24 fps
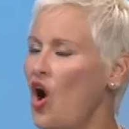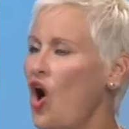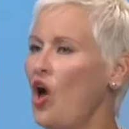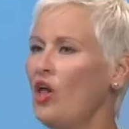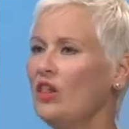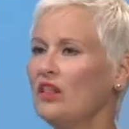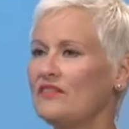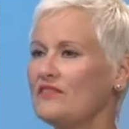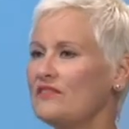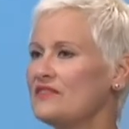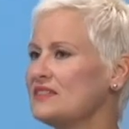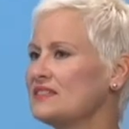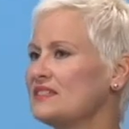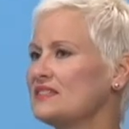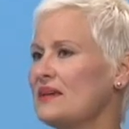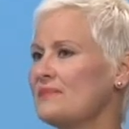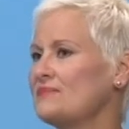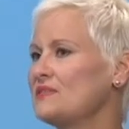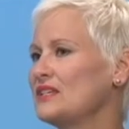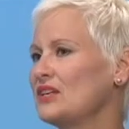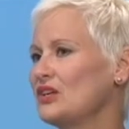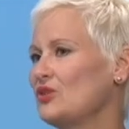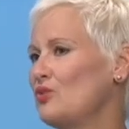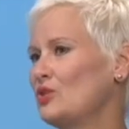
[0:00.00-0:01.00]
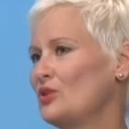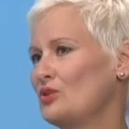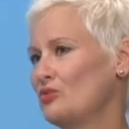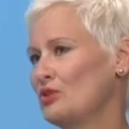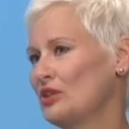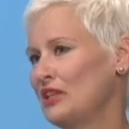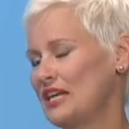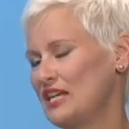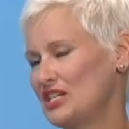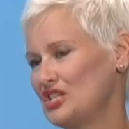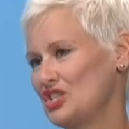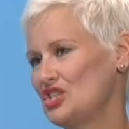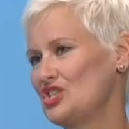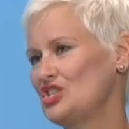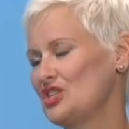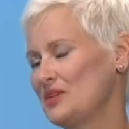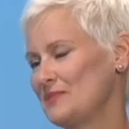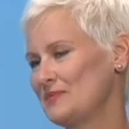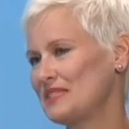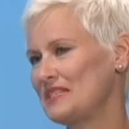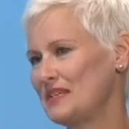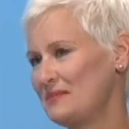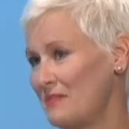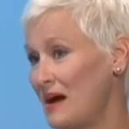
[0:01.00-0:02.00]
all of the subsequent
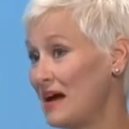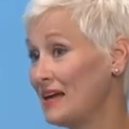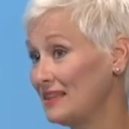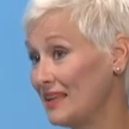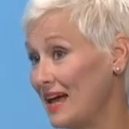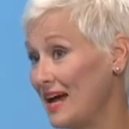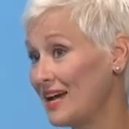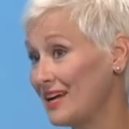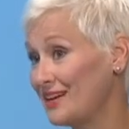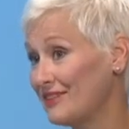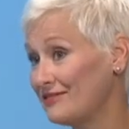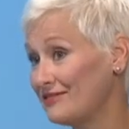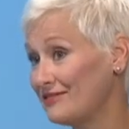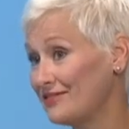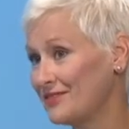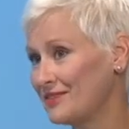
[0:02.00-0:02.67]
relationships in my life.